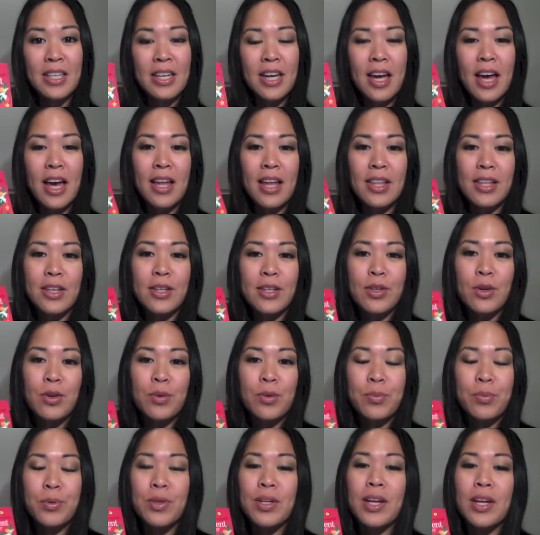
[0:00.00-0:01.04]
and they
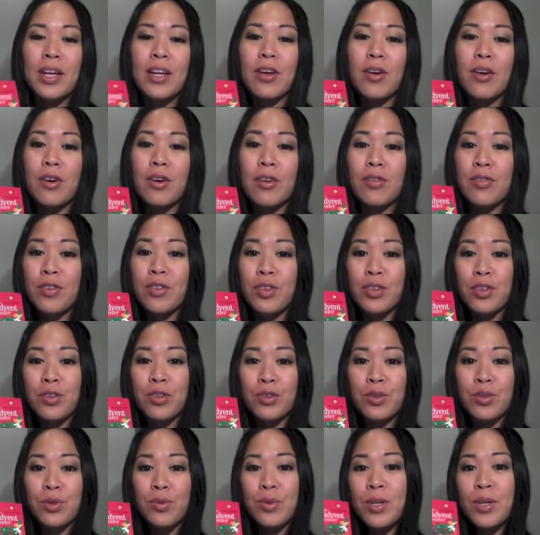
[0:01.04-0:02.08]
don't put any artificial
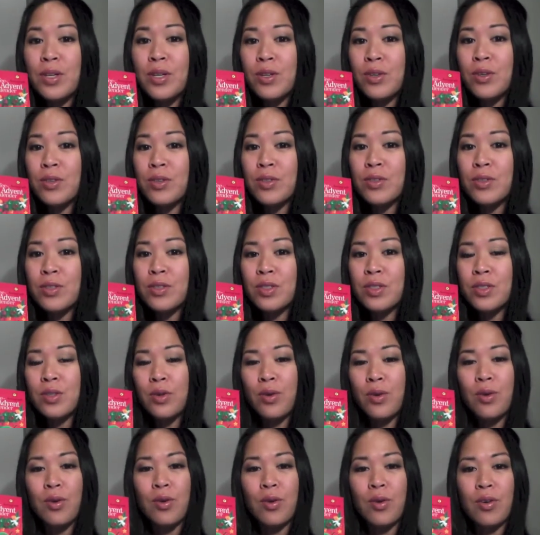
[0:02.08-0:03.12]
sweeteners
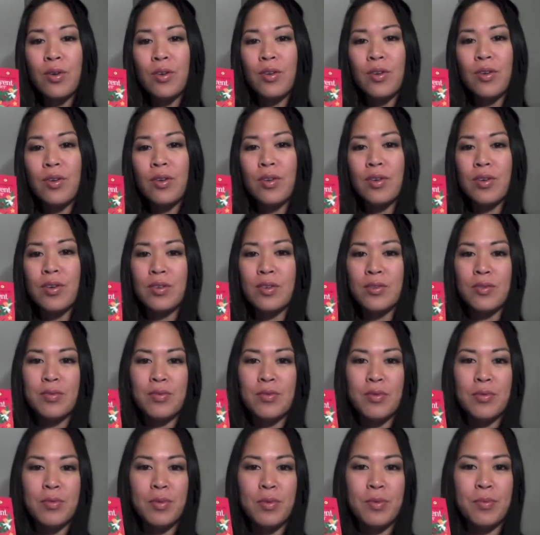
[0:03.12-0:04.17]
or
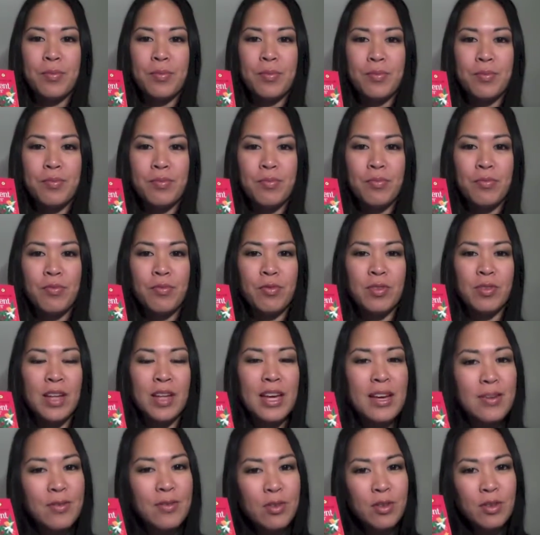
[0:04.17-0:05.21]

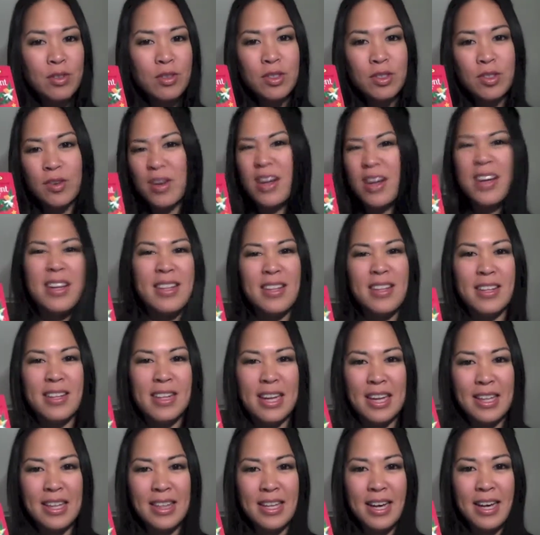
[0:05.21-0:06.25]
flavors or anything
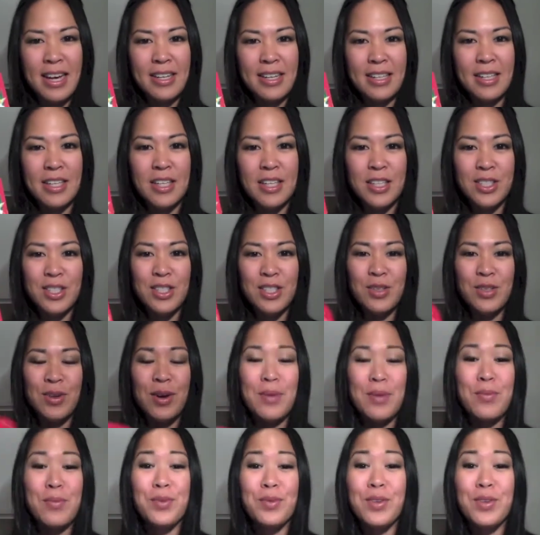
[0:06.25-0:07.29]
like that. So
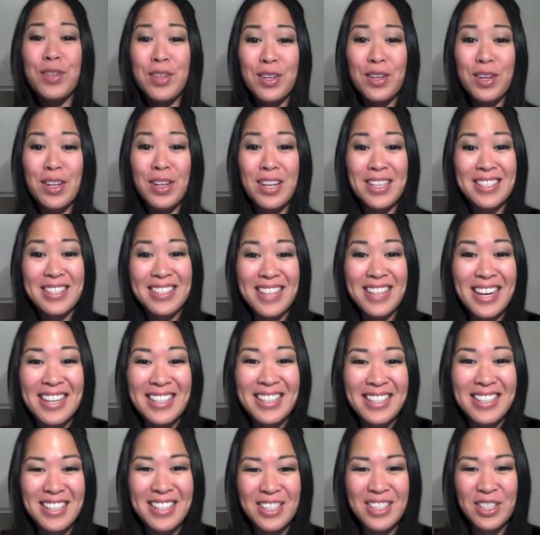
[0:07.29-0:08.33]
I'm really
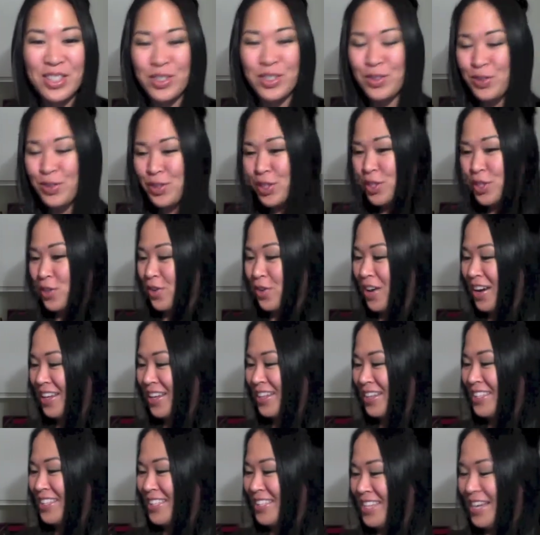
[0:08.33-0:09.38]
excited to try
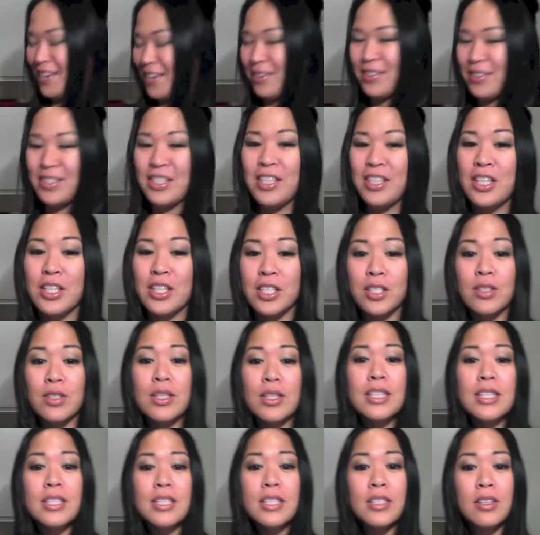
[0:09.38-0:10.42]
this out. So
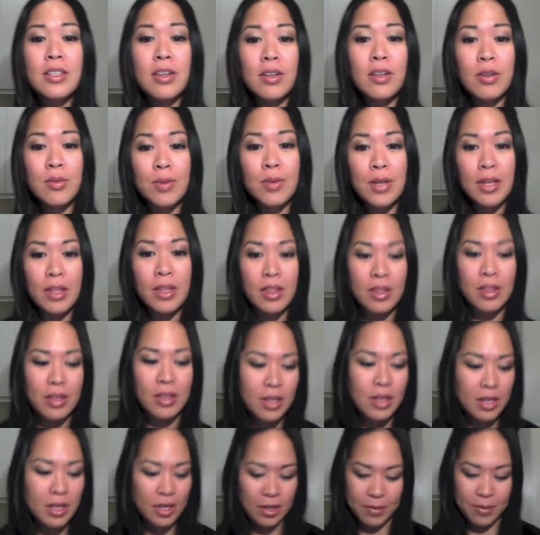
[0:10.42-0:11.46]
let's start with
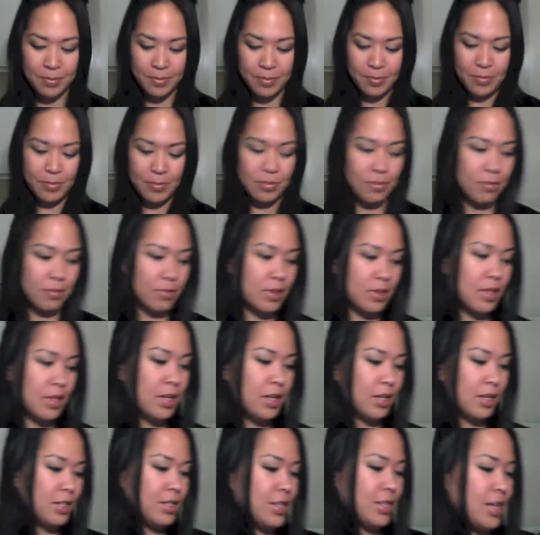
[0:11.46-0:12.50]

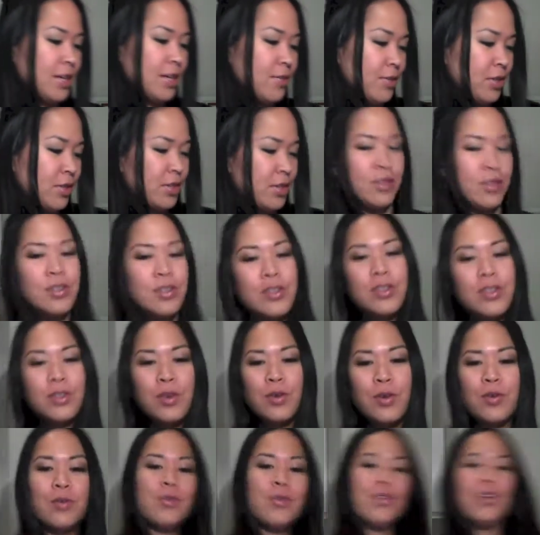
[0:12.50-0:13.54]
David.
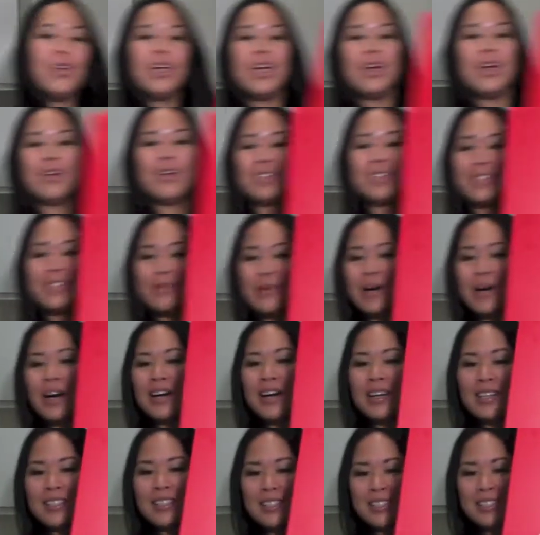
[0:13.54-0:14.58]
So here's the
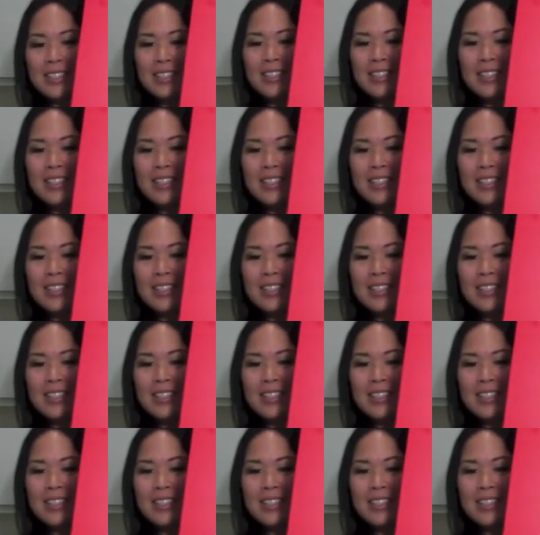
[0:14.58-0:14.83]
box,